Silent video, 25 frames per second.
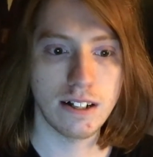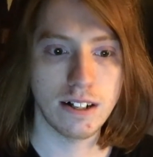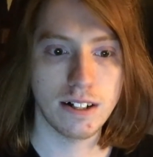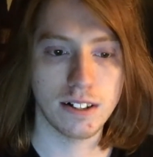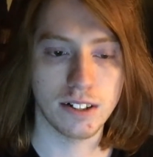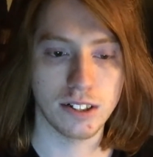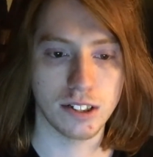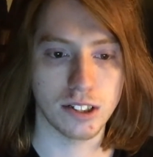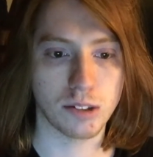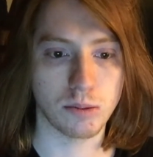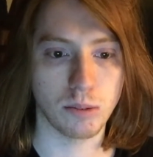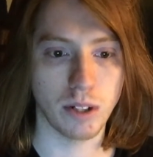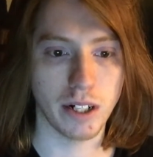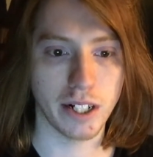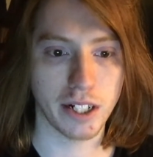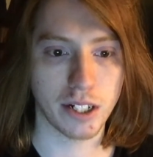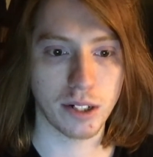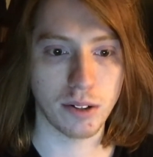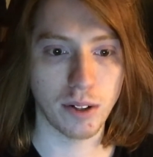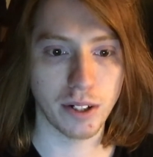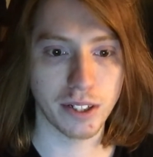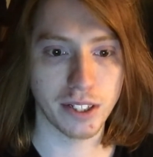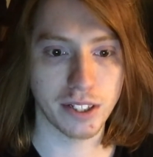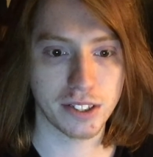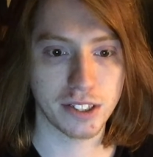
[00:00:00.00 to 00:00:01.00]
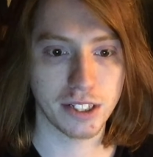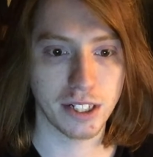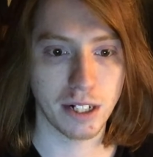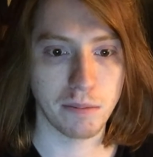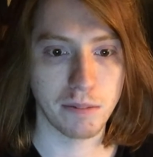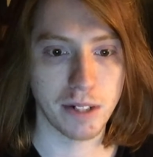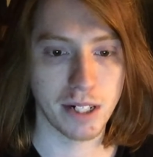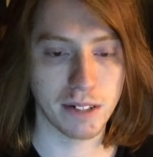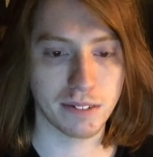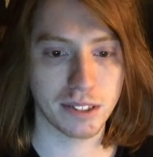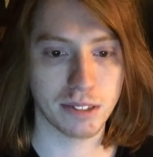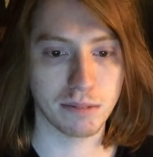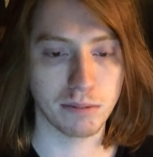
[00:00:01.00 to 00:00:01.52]
That's why I coined the term
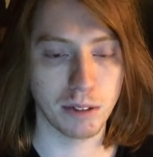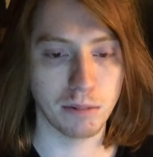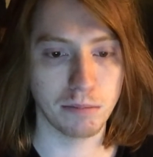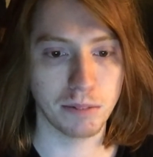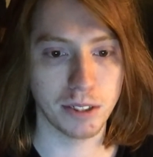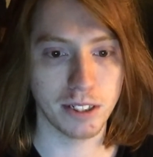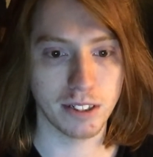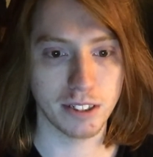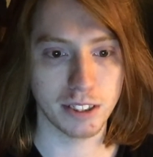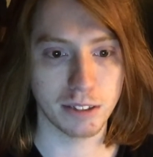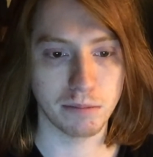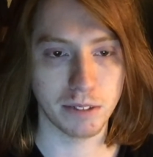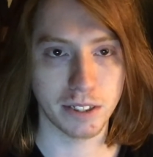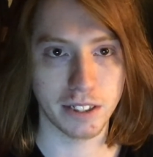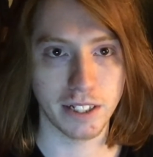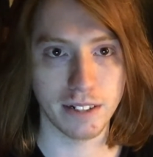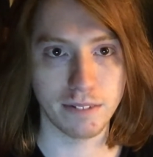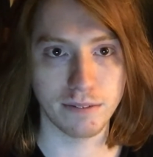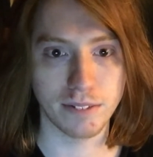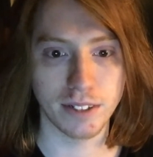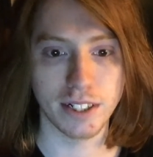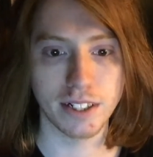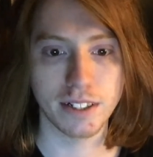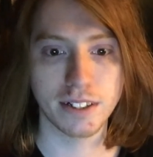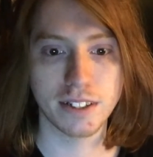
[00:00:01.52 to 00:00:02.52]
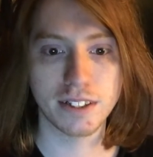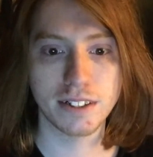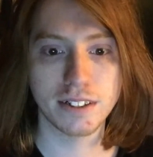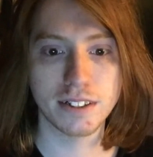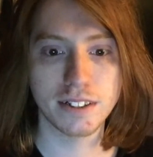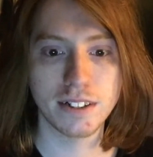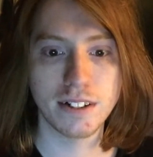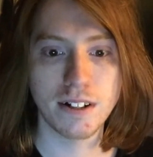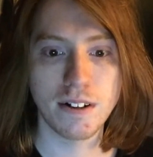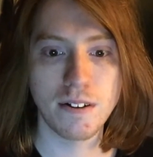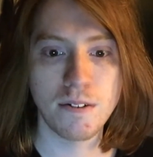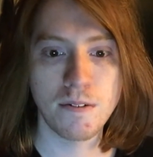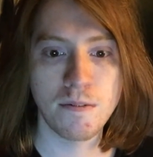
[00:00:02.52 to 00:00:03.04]
hipstermobile to begin with.
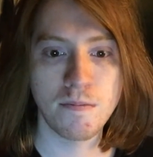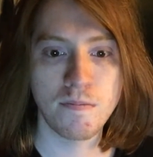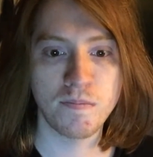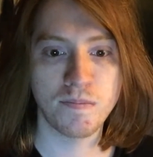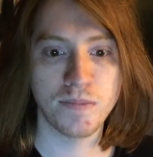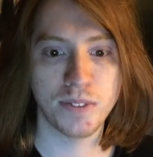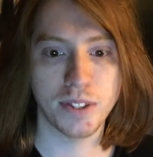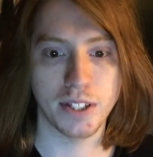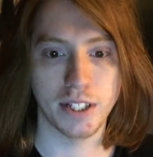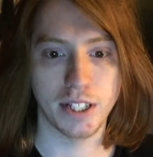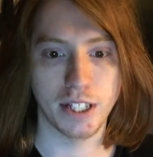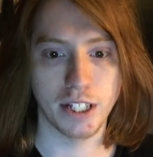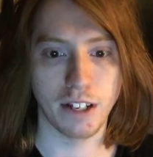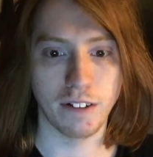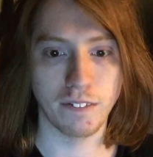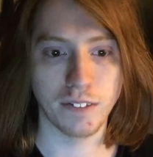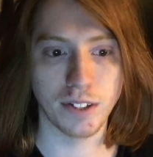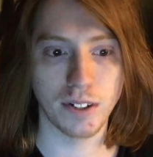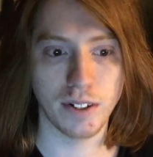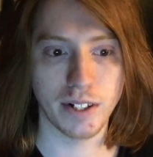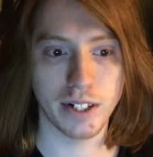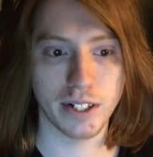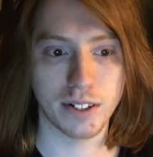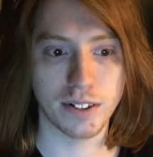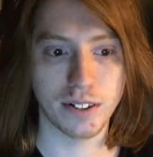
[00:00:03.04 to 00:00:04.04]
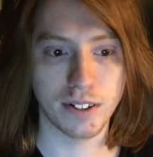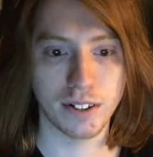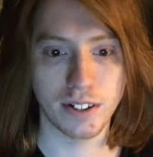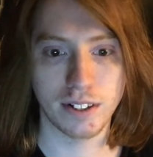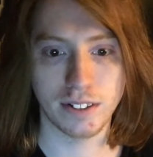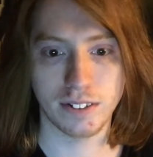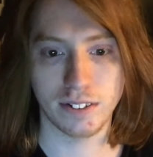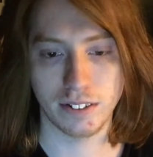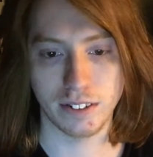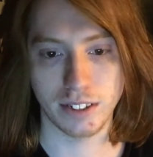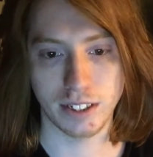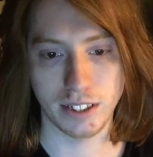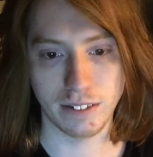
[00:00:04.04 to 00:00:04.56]
Even
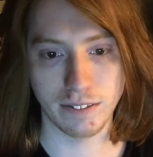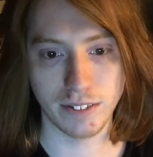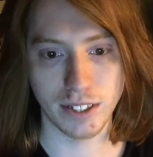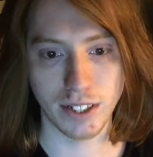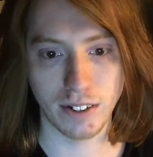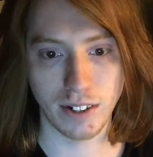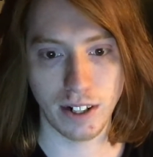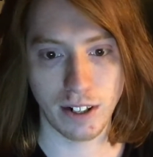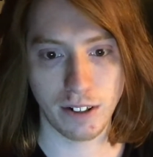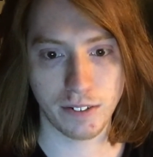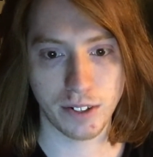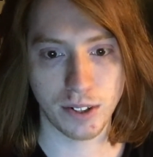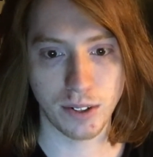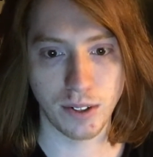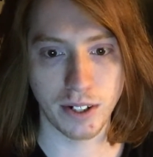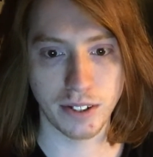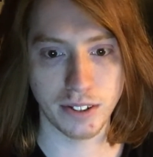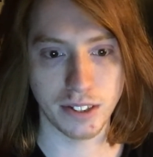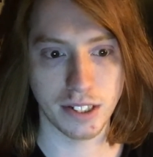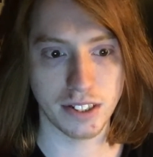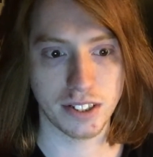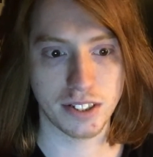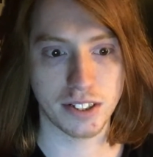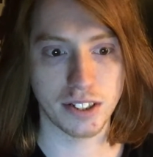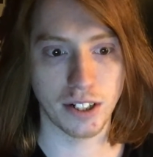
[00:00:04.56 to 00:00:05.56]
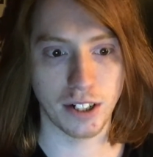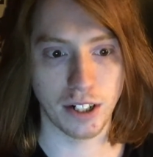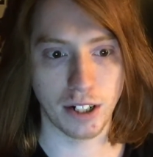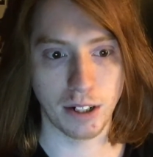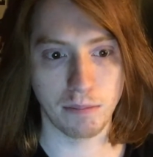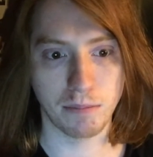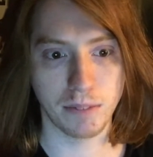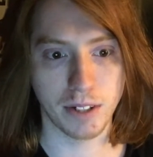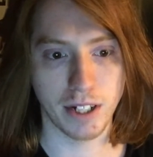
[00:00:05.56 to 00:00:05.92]
though I've coined this term,